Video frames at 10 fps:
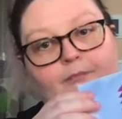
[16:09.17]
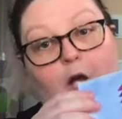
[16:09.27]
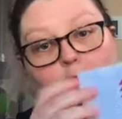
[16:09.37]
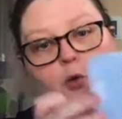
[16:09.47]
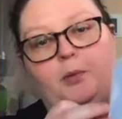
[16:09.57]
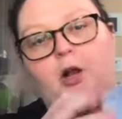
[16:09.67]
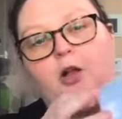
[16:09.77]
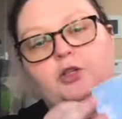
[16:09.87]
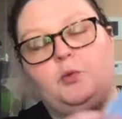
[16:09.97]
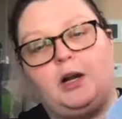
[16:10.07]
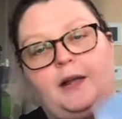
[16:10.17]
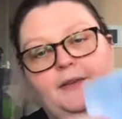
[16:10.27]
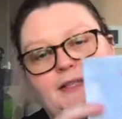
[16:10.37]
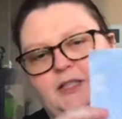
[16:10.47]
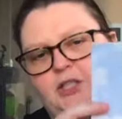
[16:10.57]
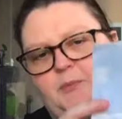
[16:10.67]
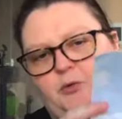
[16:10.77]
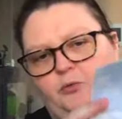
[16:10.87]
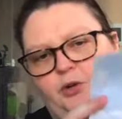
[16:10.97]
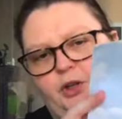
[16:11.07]
a hoop at all to work on this. It's just
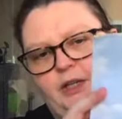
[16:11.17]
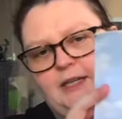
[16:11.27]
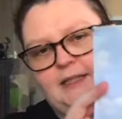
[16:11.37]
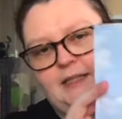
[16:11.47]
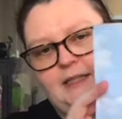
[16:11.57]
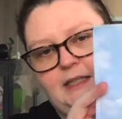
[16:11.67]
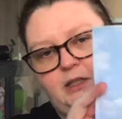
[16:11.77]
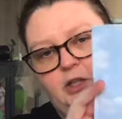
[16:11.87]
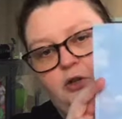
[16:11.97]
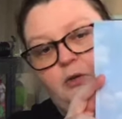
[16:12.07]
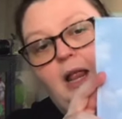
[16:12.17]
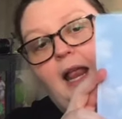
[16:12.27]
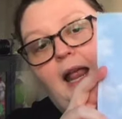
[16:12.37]
been really nice and easy to do.